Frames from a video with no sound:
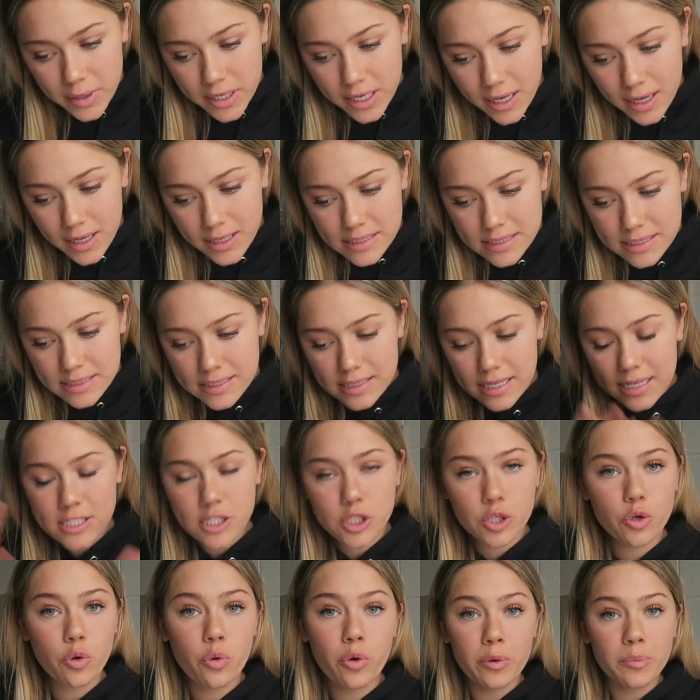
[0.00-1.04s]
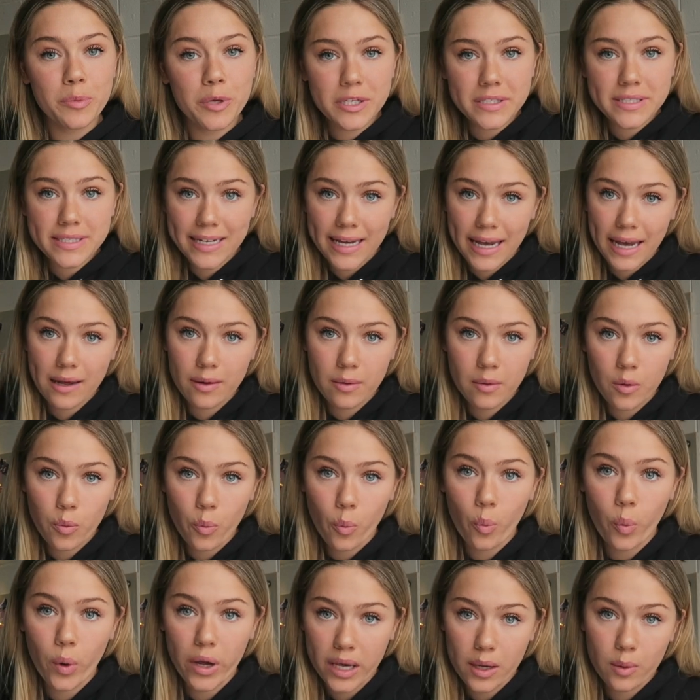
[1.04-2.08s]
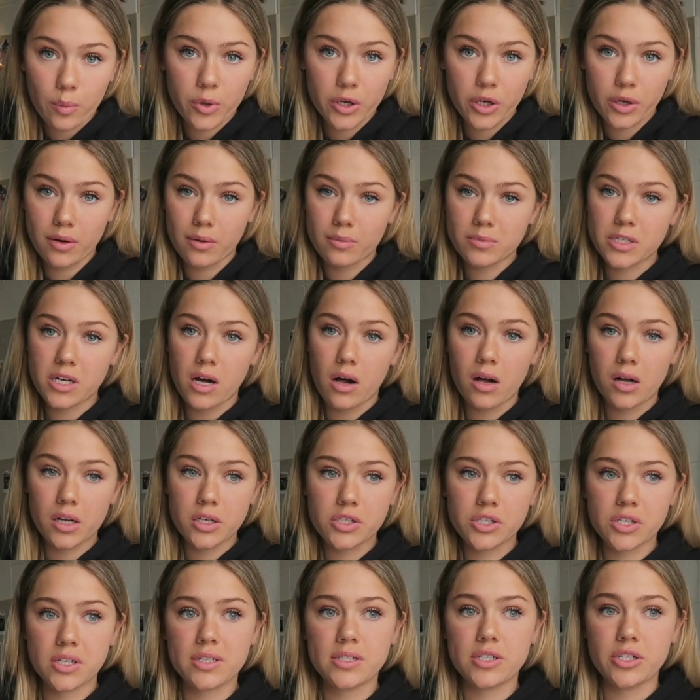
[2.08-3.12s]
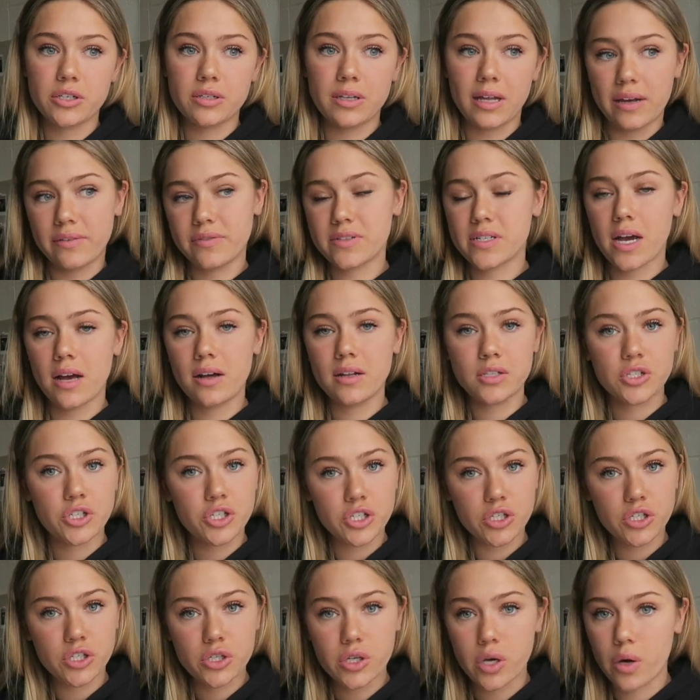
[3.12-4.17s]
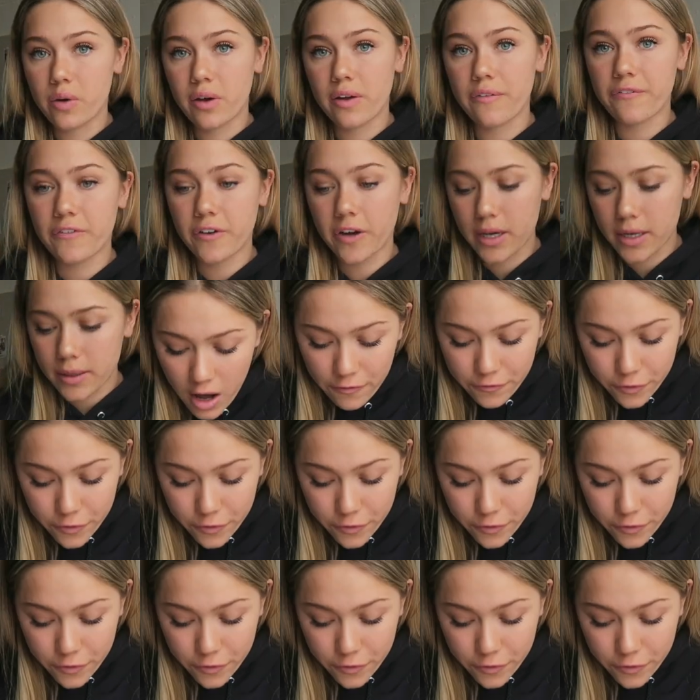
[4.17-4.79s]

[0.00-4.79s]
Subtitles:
because it's normal to gain weight when you come to college because your lifestyle is just so different.